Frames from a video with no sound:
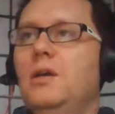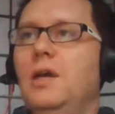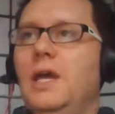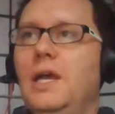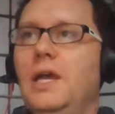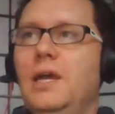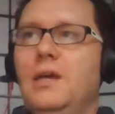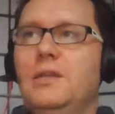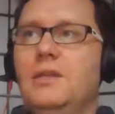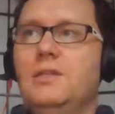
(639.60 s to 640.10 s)

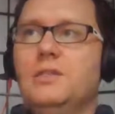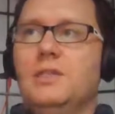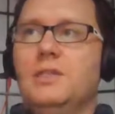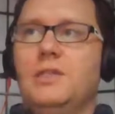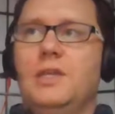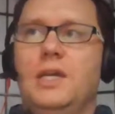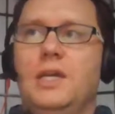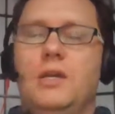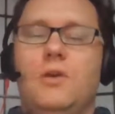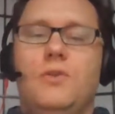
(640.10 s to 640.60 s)
And
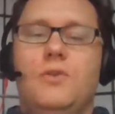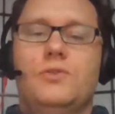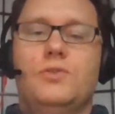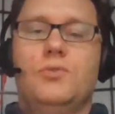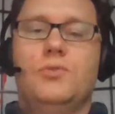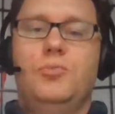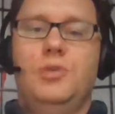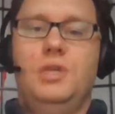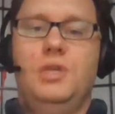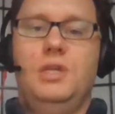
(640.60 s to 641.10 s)
they can
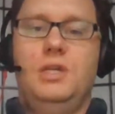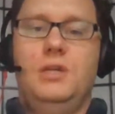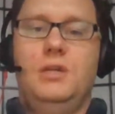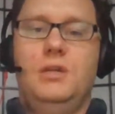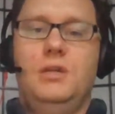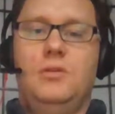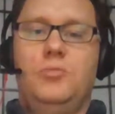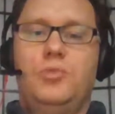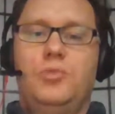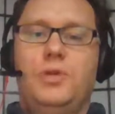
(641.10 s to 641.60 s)
also
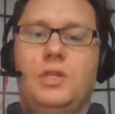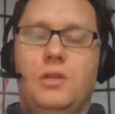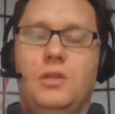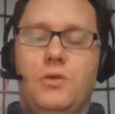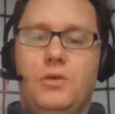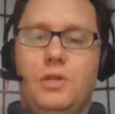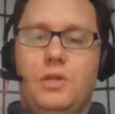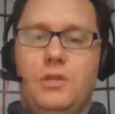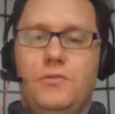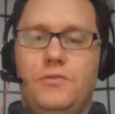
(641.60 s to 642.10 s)
be
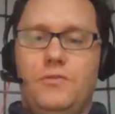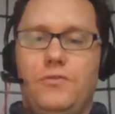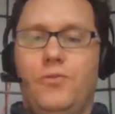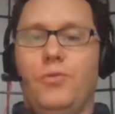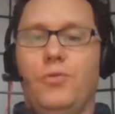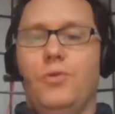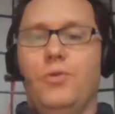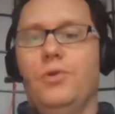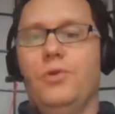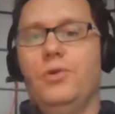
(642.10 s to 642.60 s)
preloaded
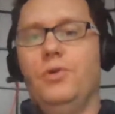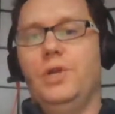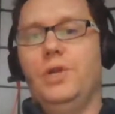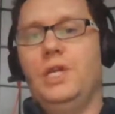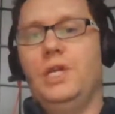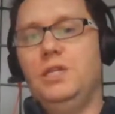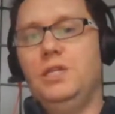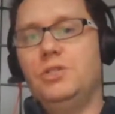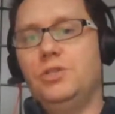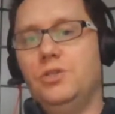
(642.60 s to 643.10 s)
for
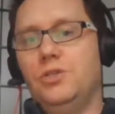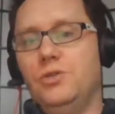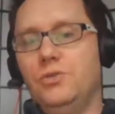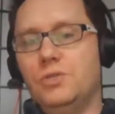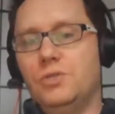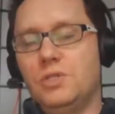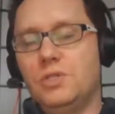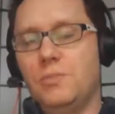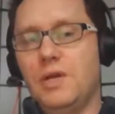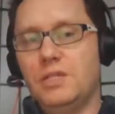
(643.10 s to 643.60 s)
each
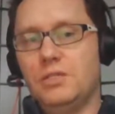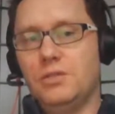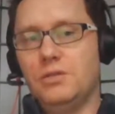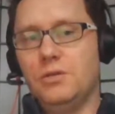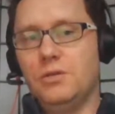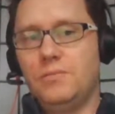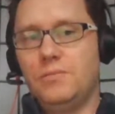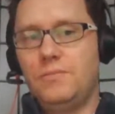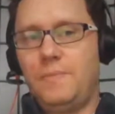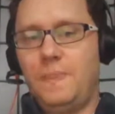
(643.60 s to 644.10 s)
new
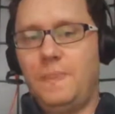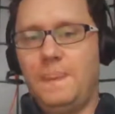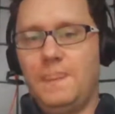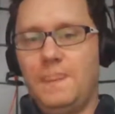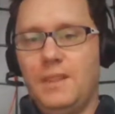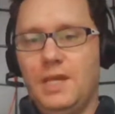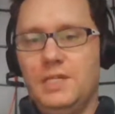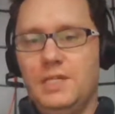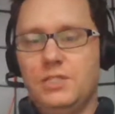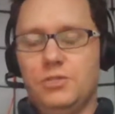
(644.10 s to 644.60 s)
semester
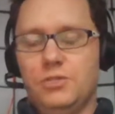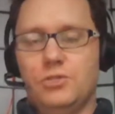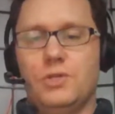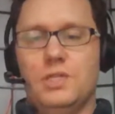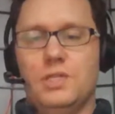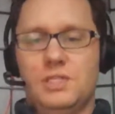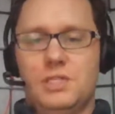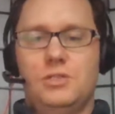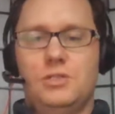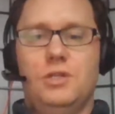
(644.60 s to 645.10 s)
as you're
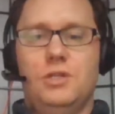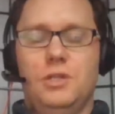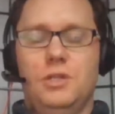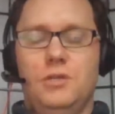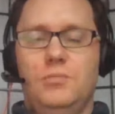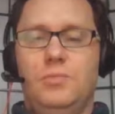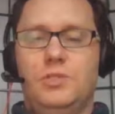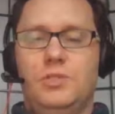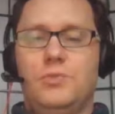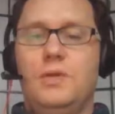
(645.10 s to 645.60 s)

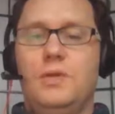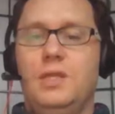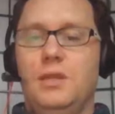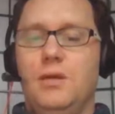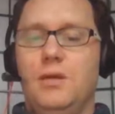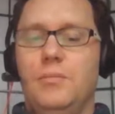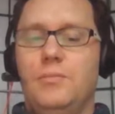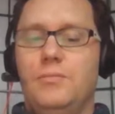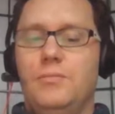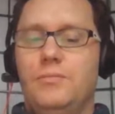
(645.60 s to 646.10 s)
transitioning between
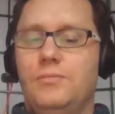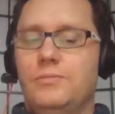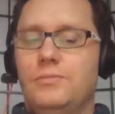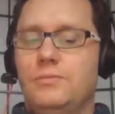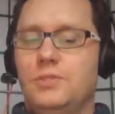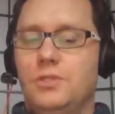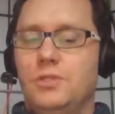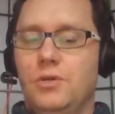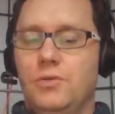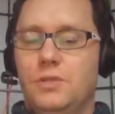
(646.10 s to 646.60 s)
them.
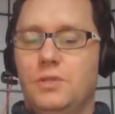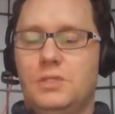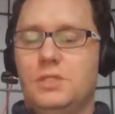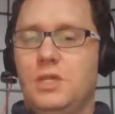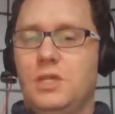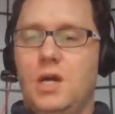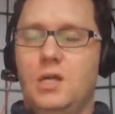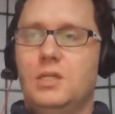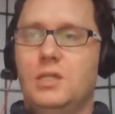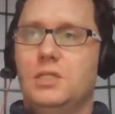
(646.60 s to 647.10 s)
So
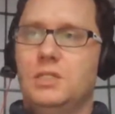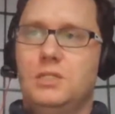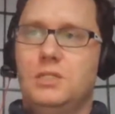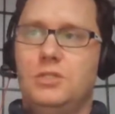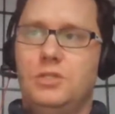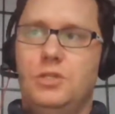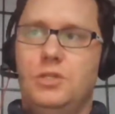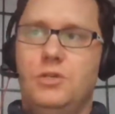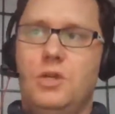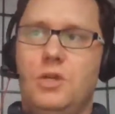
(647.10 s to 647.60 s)

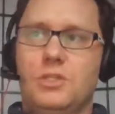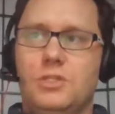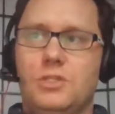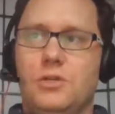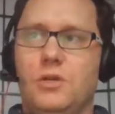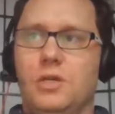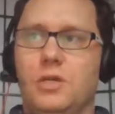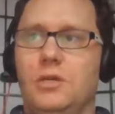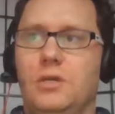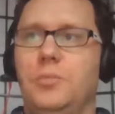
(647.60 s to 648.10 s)
you're not
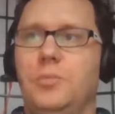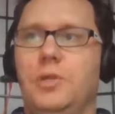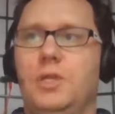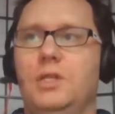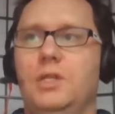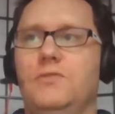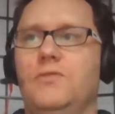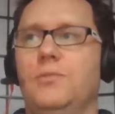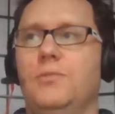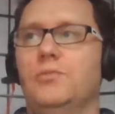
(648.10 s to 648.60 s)
starting
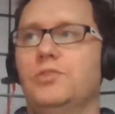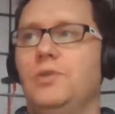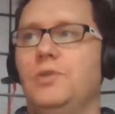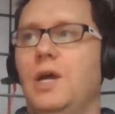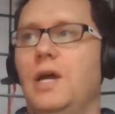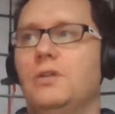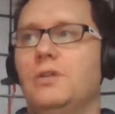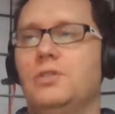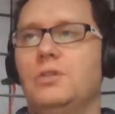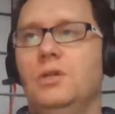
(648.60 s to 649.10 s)
completely from
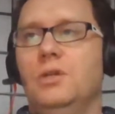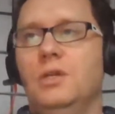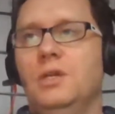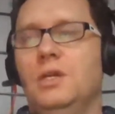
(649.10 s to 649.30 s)
scratch.